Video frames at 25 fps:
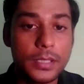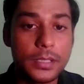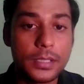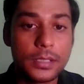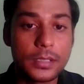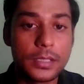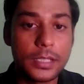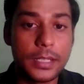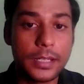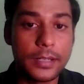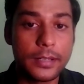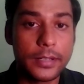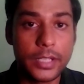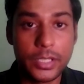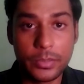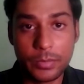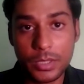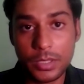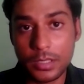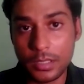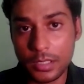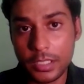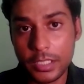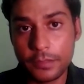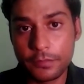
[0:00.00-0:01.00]
has been an
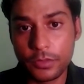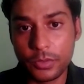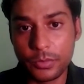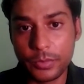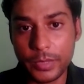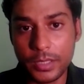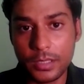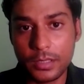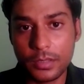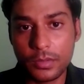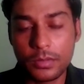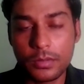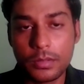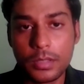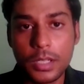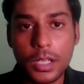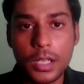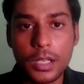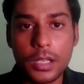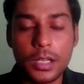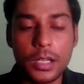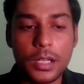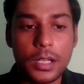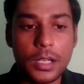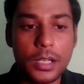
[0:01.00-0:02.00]
incredible learning for me,
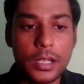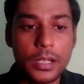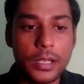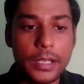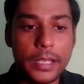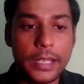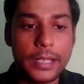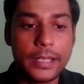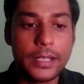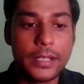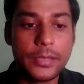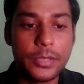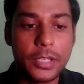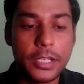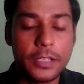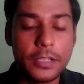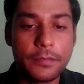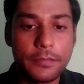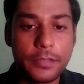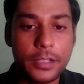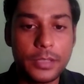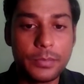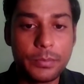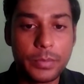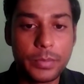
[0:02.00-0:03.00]
And
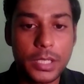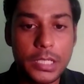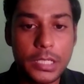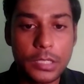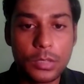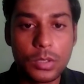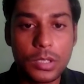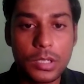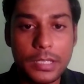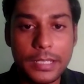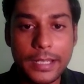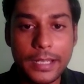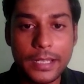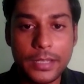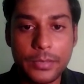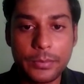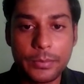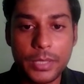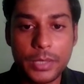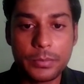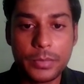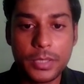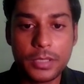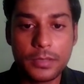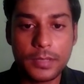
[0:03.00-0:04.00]
in particularly, I
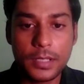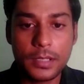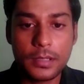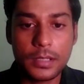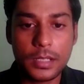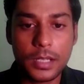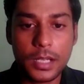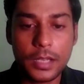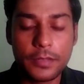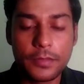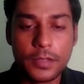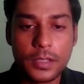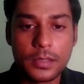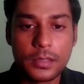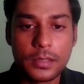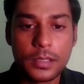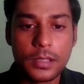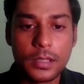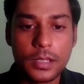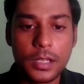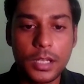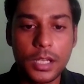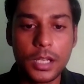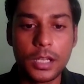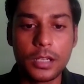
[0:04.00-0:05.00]
remember when I
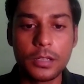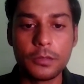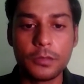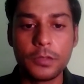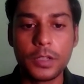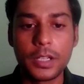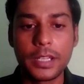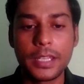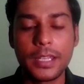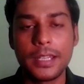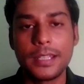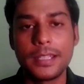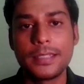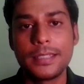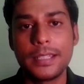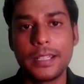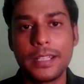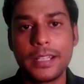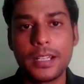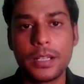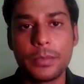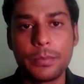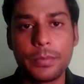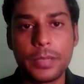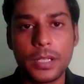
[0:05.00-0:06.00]
was working in
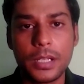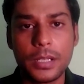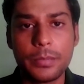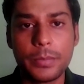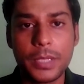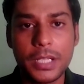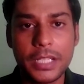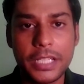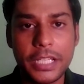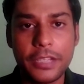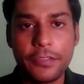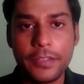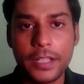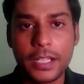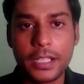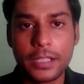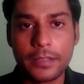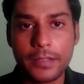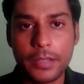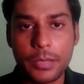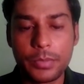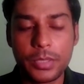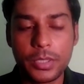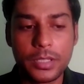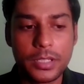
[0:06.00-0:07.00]
setting up a
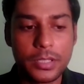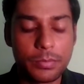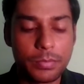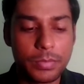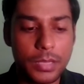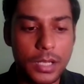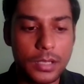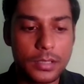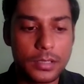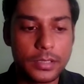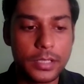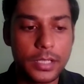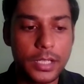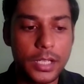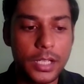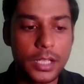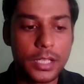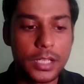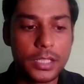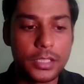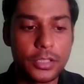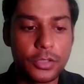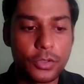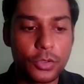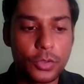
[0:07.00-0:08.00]
multi-effect evaporator plant.
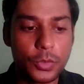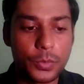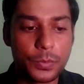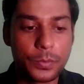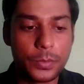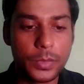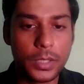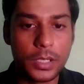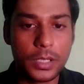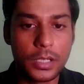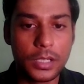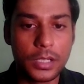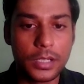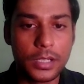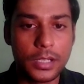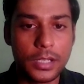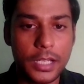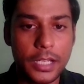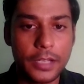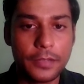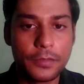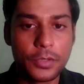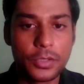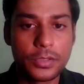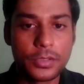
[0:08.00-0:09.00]

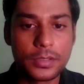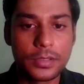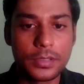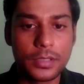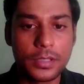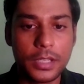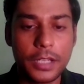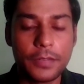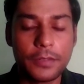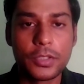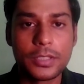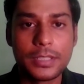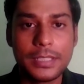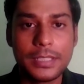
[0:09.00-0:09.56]
I was